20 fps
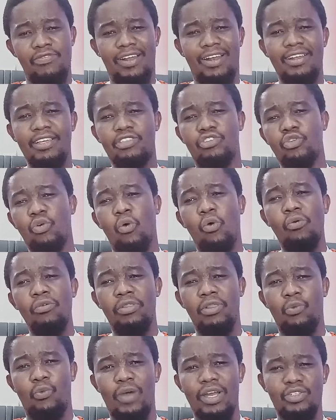that leads all
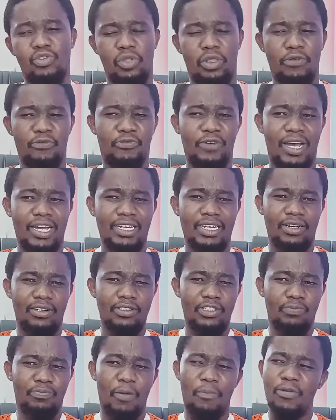the way to the
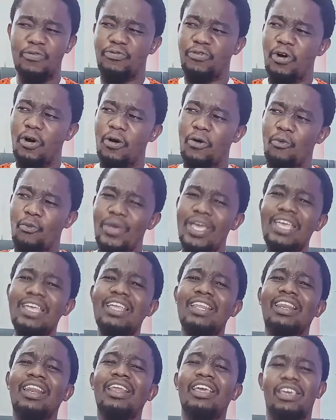finals. But before
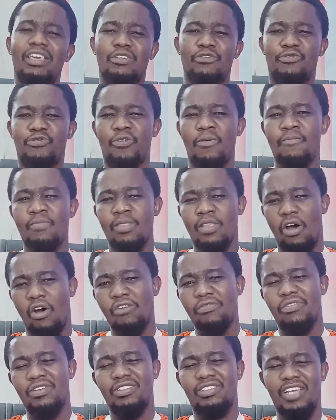we leave
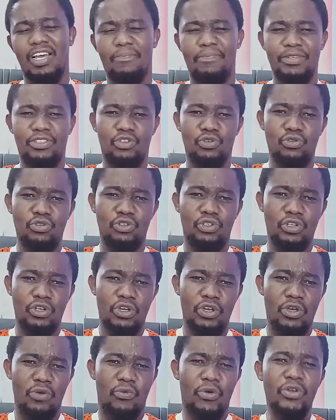on this episode,
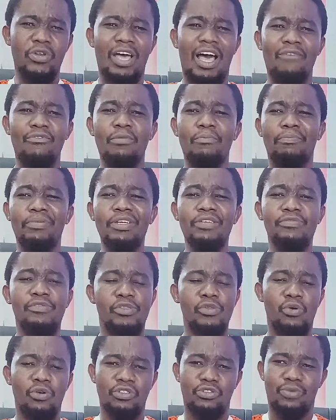we're going to have a brief
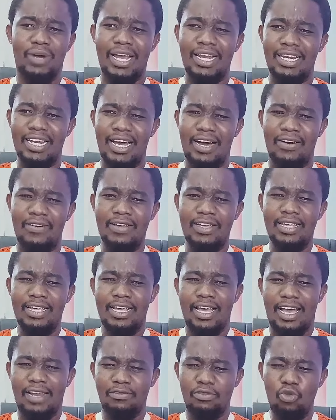thought right now
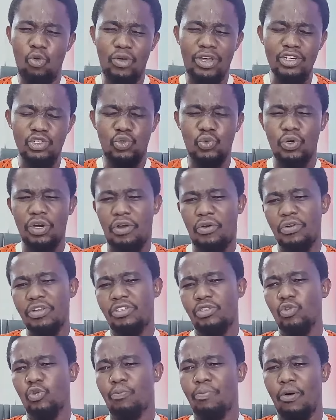and look into a
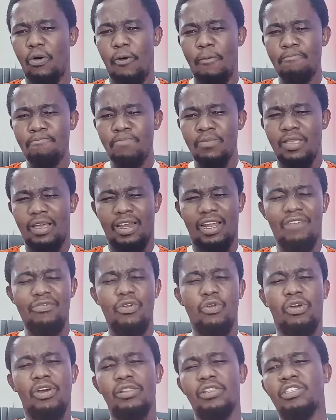crystal ball and have a
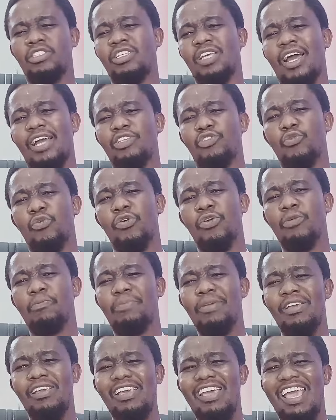look at the sides we're going to
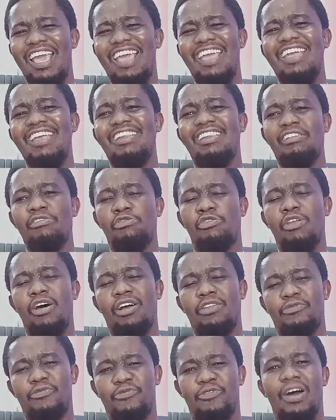be in
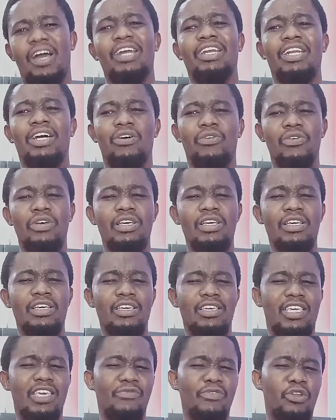that final.
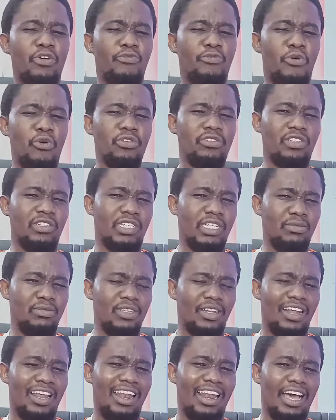Given, of course, the
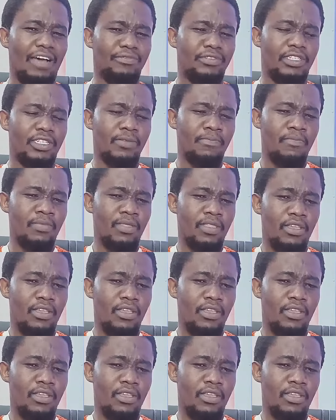teams that are left,